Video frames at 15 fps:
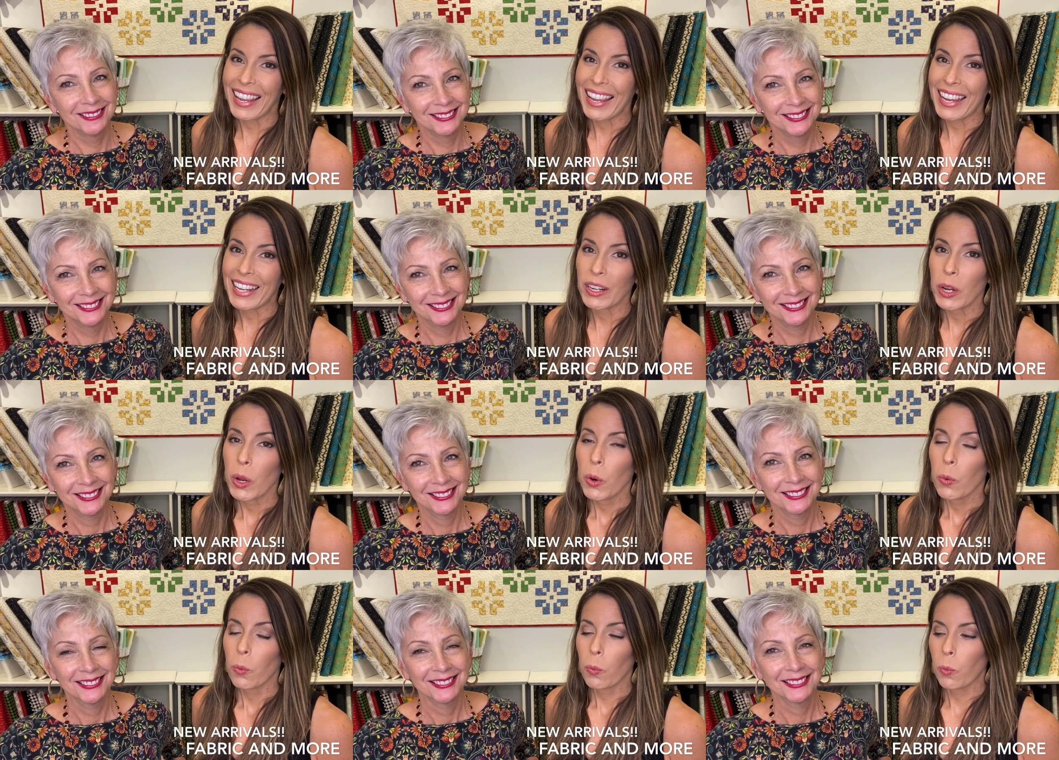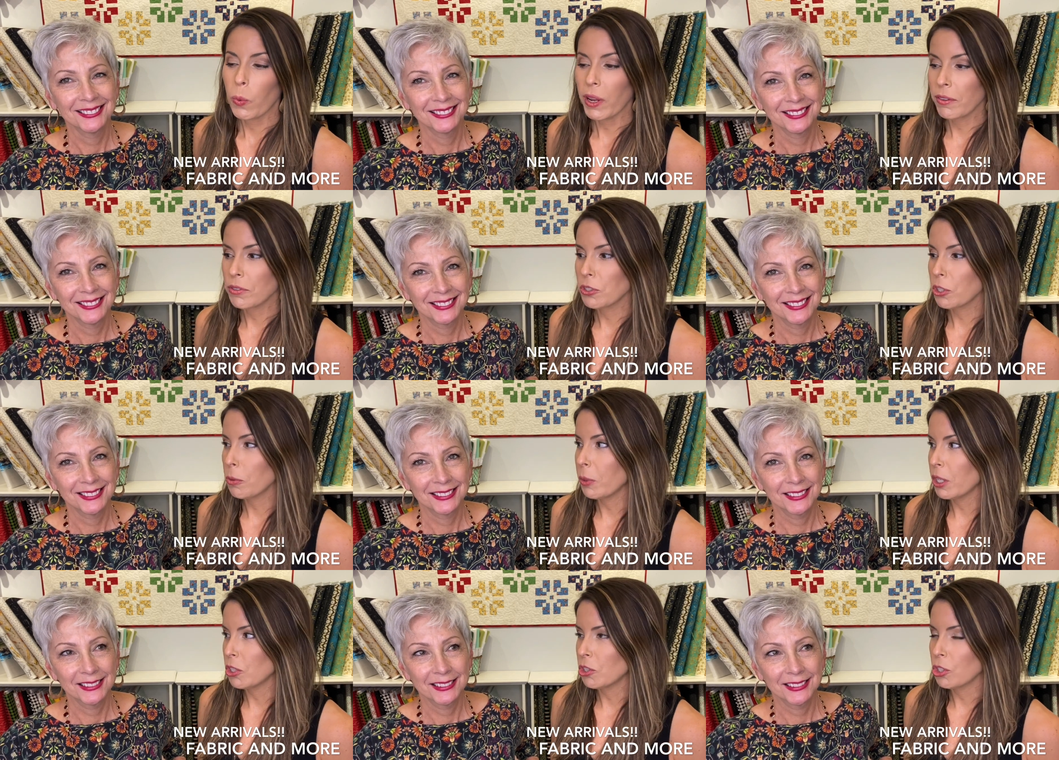Speaker 1: And we have so
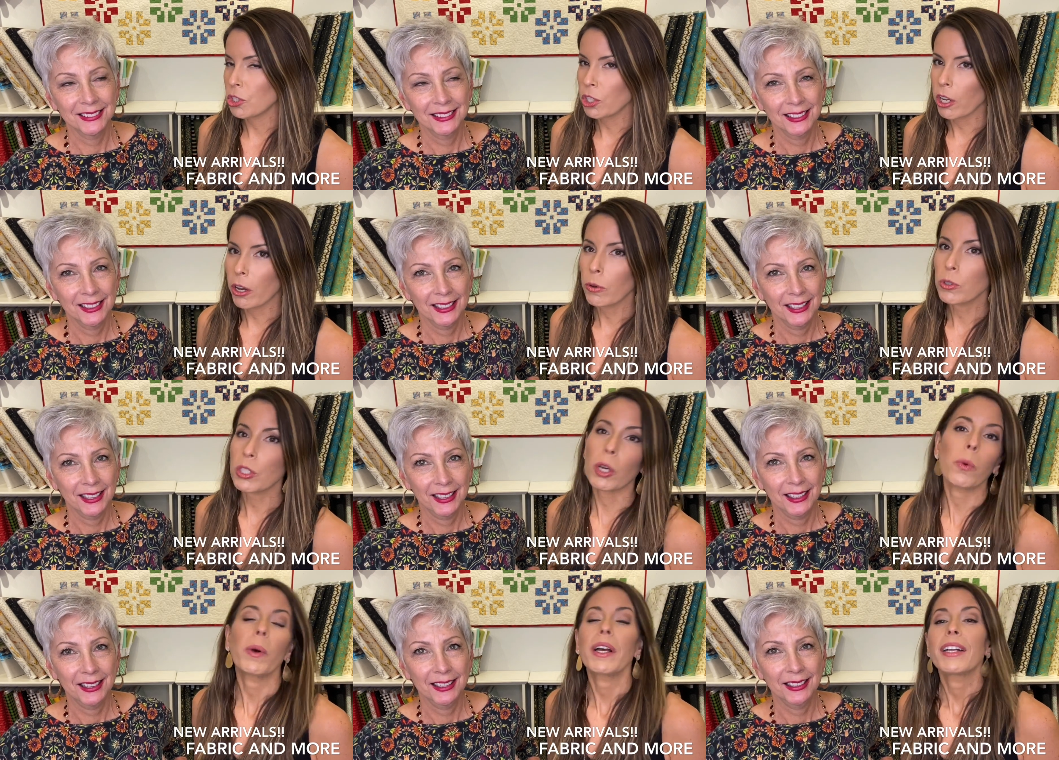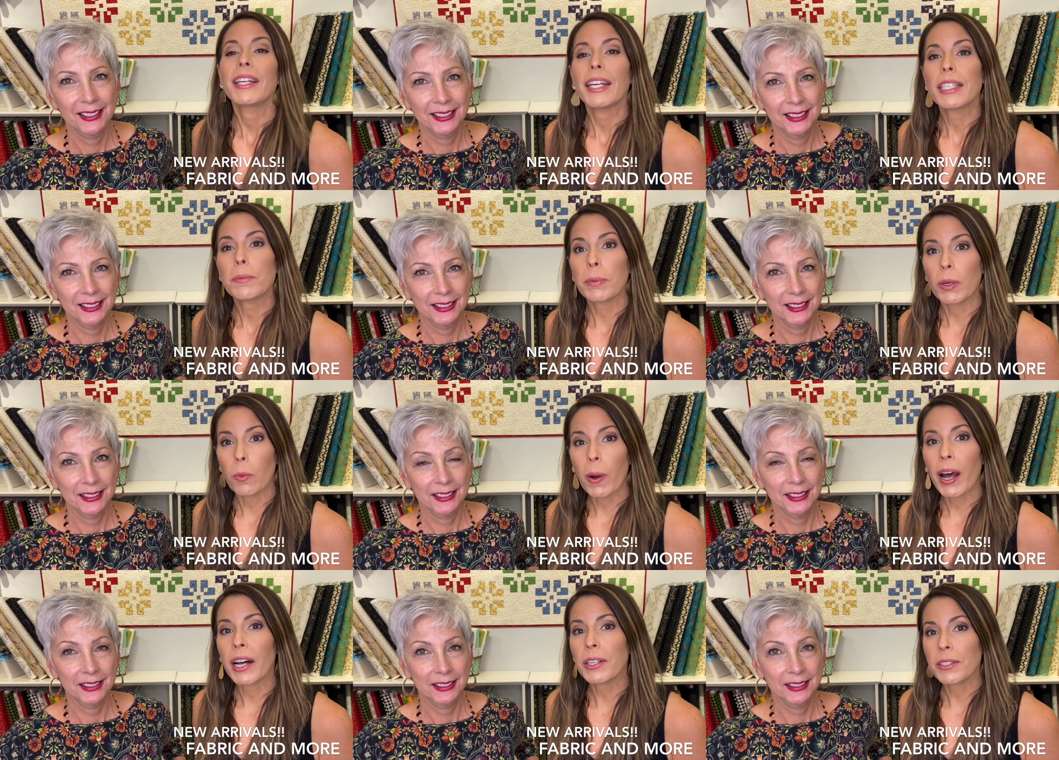much to show. So it's been a
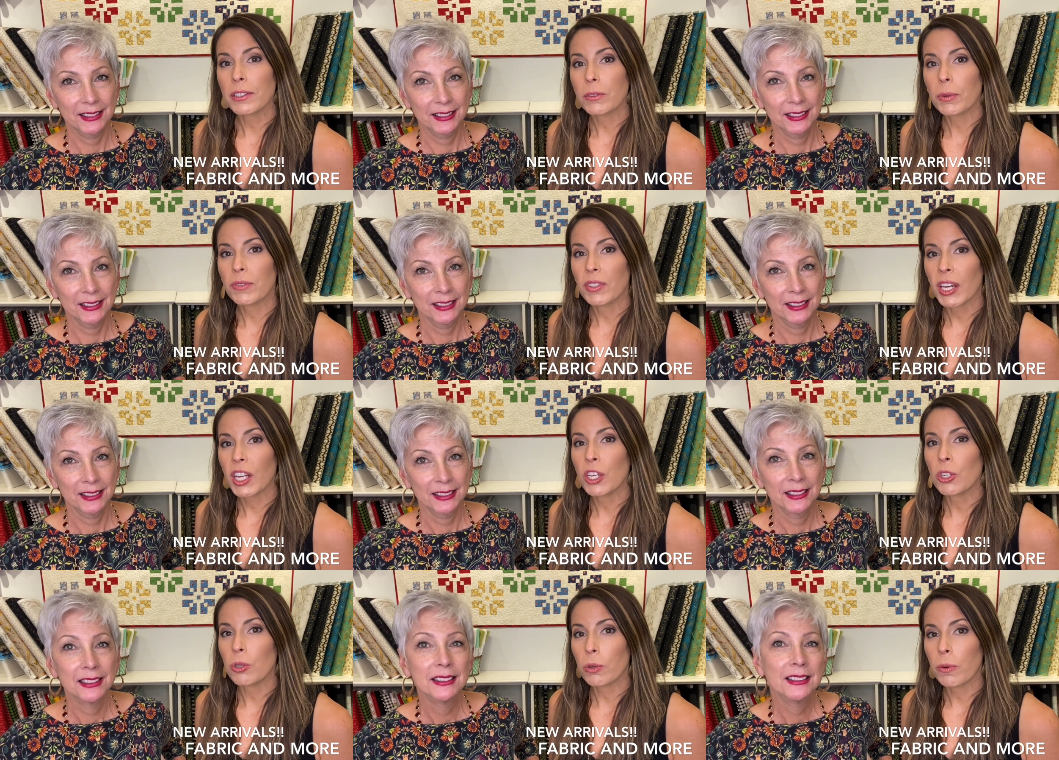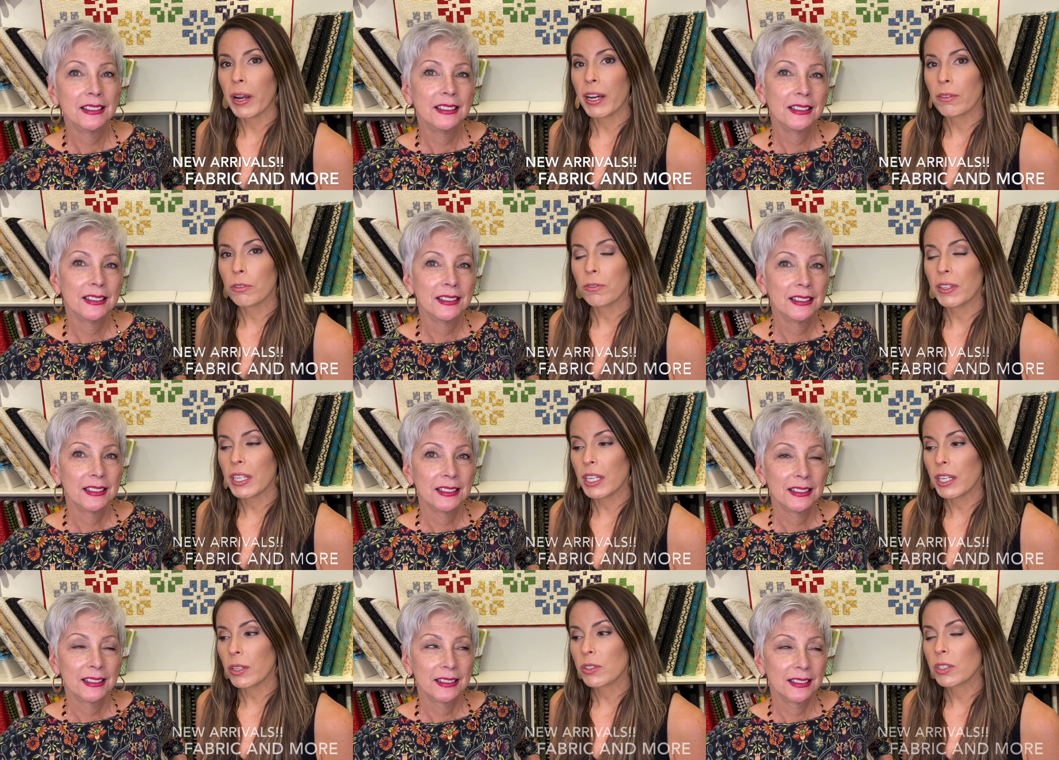while since we've done a new arrival
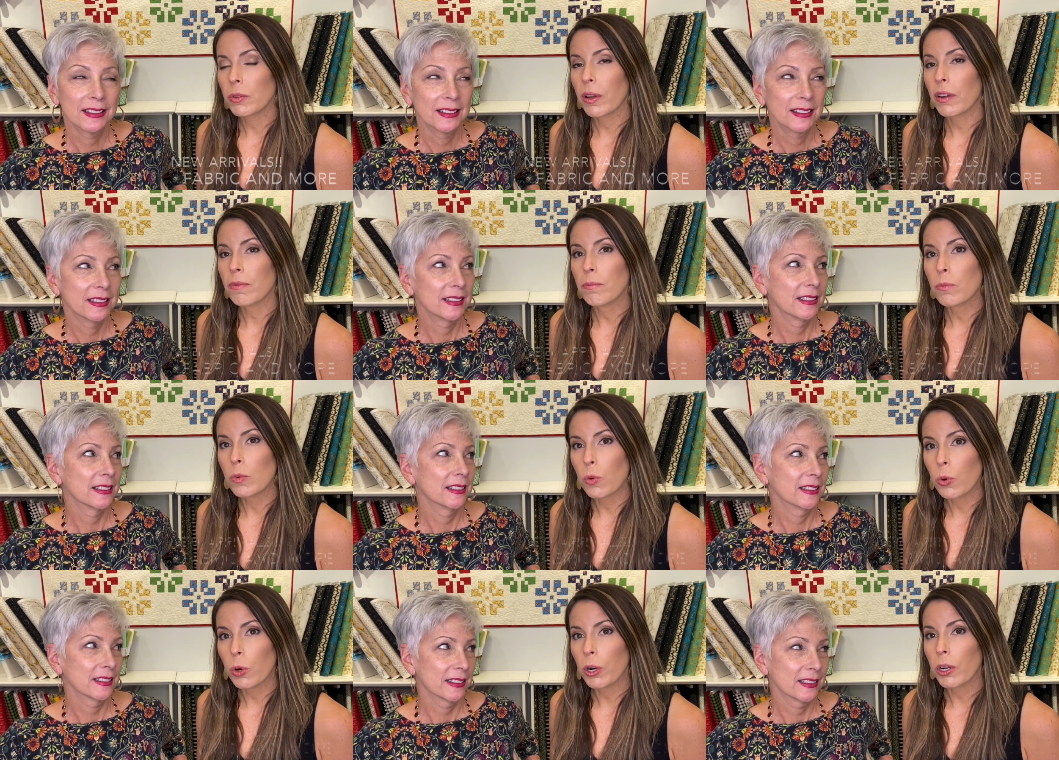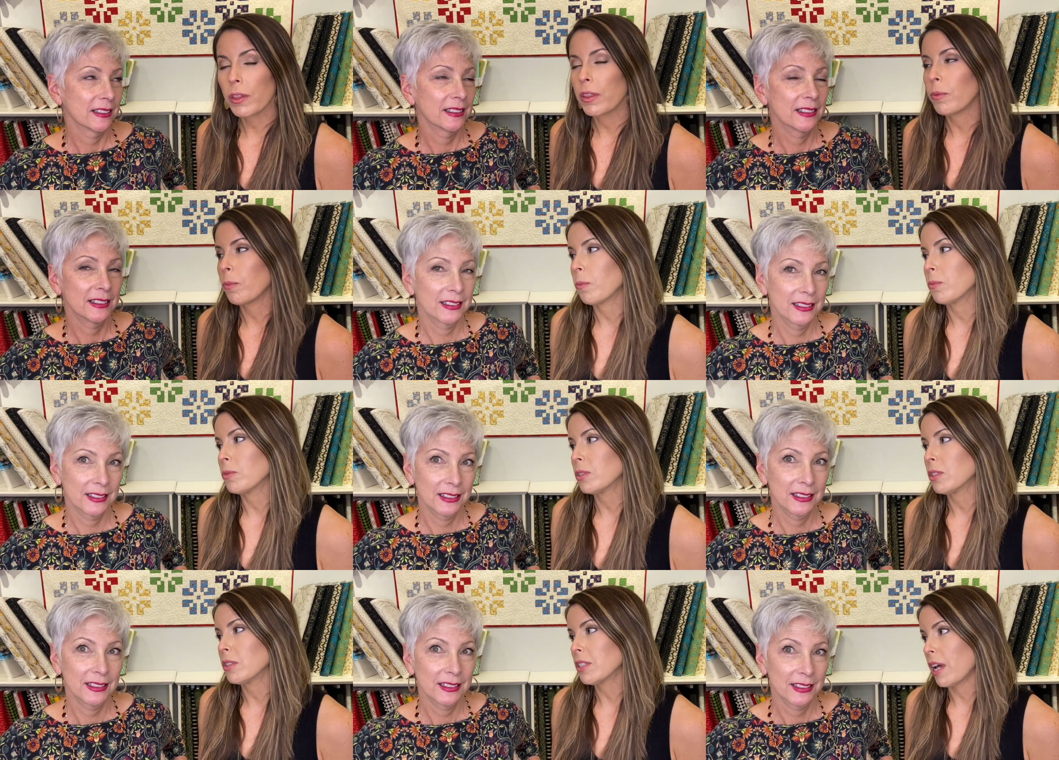video, so we have more than
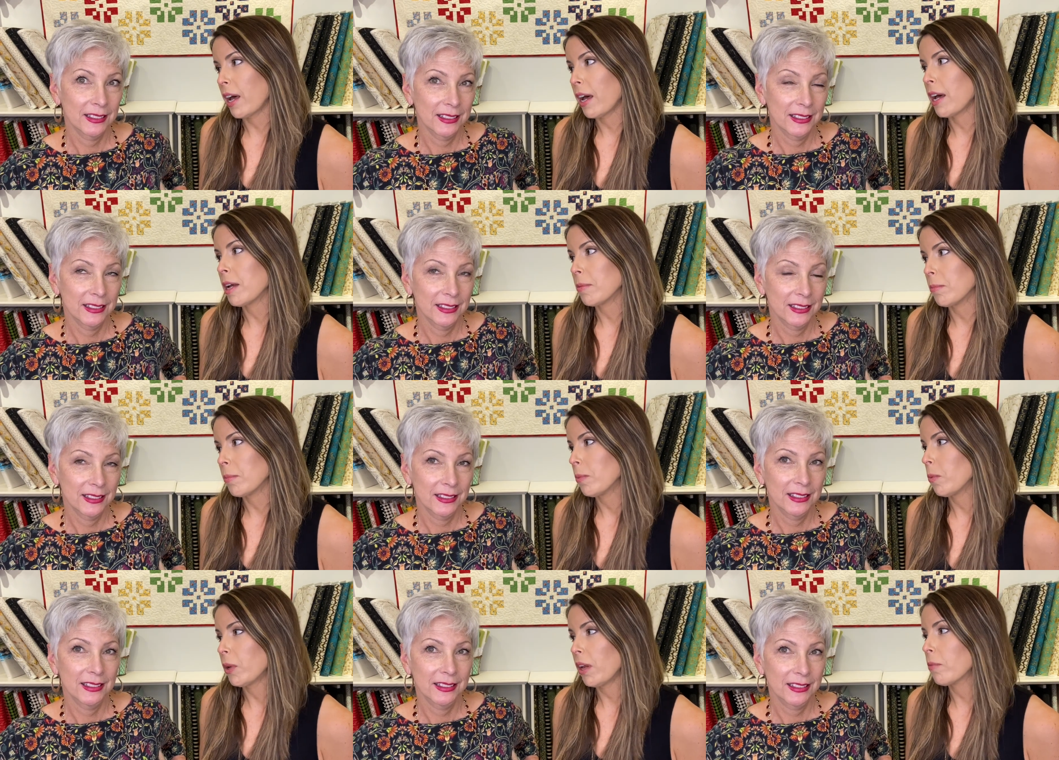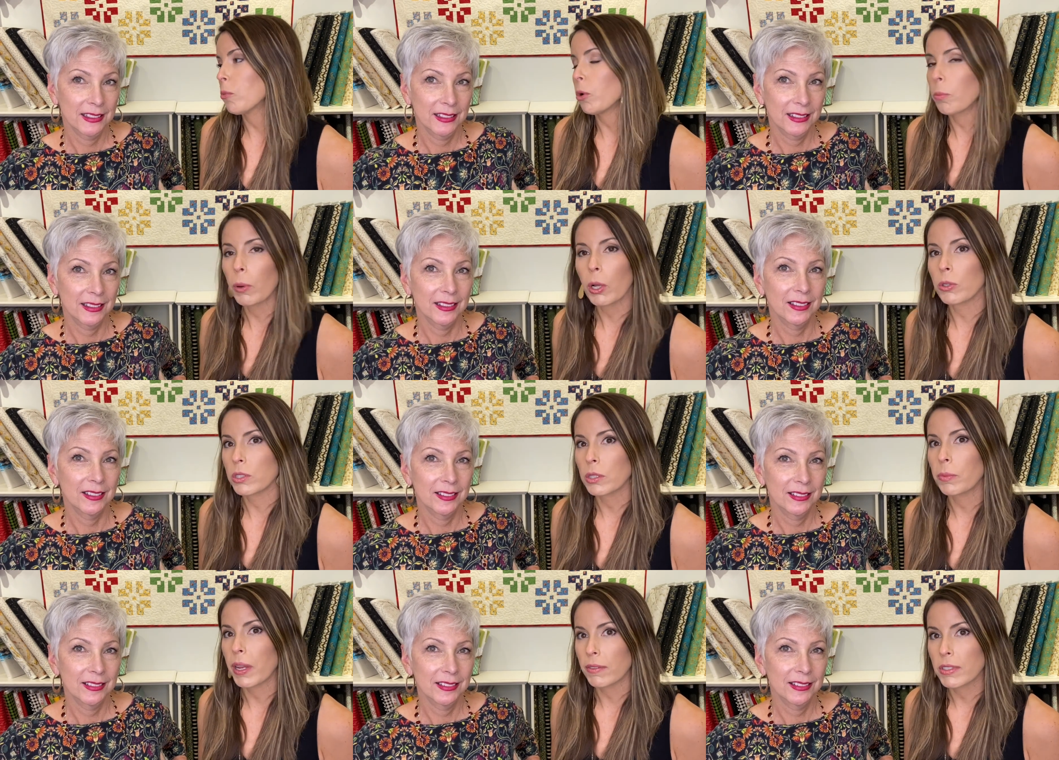time. We have more bolts
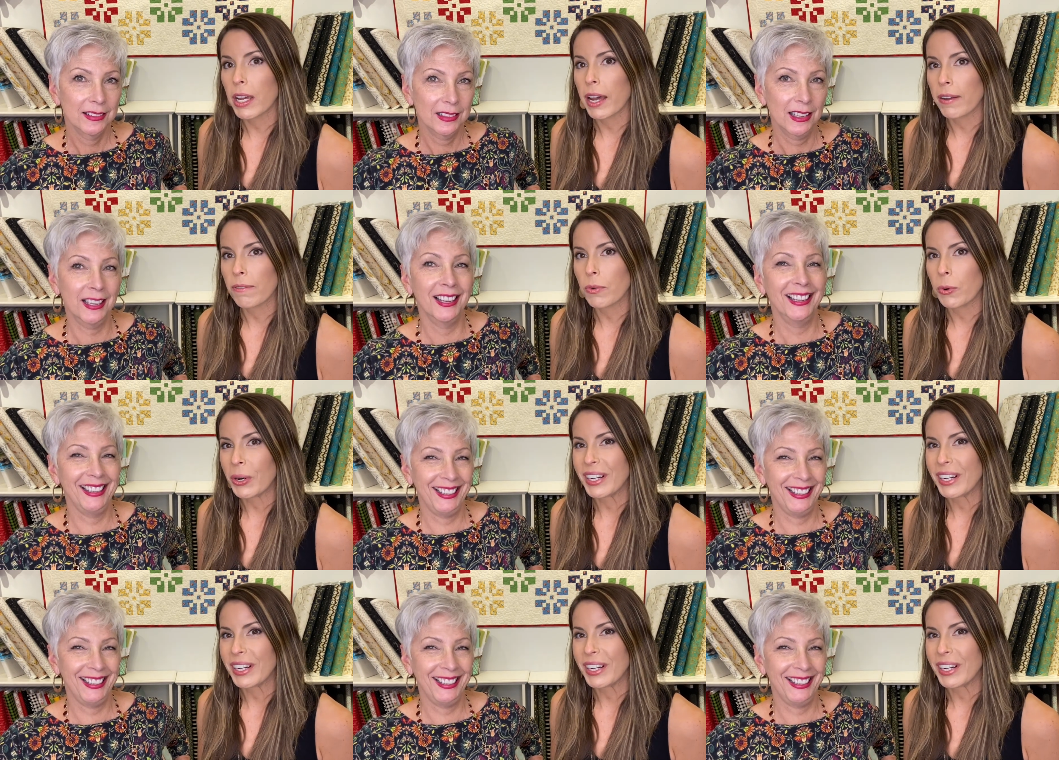than we have time for.